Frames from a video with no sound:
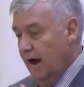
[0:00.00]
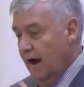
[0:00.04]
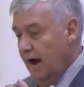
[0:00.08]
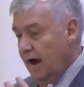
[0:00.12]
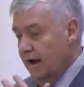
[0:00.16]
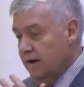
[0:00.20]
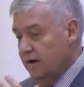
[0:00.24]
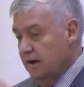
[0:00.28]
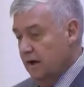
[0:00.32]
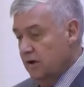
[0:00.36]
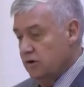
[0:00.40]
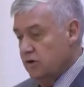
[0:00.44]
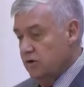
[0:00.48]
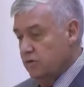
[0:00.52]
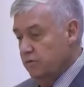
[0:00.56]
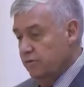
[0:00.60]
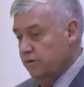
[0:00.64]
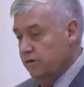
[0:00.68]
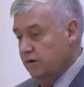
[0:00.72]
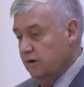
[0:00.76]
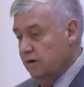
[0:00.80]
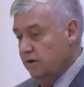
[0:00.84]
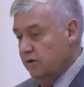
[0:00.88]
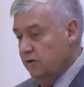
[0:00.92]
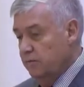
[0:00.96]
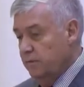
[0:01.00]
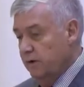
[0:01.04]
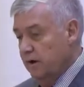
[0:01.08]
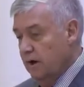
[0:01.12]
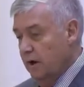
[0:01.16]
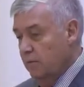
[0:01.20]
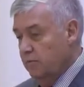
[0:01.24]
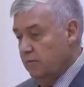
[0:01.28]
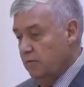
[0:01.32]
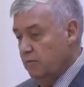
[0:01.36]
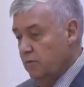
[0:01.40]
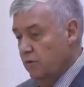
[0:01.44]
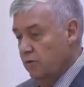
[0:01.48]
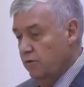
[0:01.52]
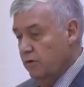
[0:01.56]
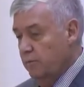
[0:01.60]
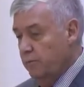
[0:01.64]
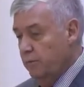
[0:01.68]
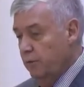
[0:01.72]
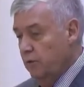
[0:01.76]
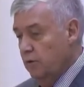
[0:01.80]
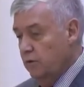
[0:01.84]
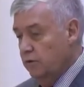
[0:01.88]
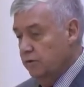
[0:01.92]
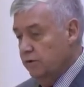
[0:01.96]
and national resilience becomes more
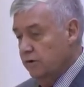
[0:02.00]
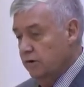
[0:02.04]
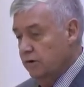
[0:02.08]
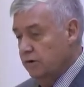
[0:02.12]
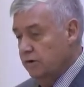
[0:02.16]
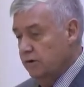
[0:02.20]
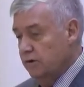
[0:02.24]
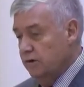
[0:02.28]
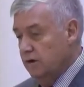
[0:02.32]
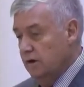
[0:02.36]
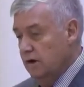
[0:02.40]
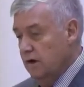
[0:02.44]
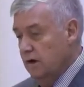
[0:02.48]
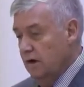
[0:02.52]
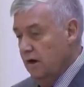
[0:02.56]
important,